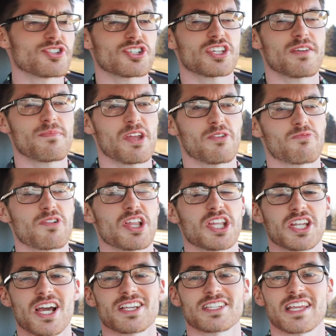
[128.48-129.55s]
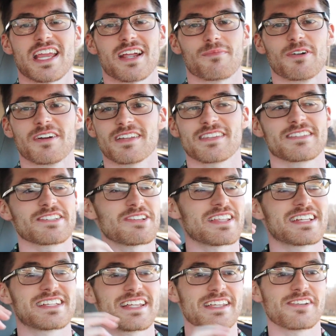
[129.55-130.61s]
just give me a really nice camera. And so
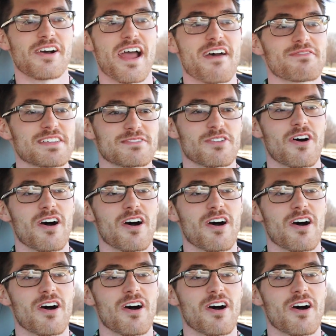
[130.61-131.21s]
they have these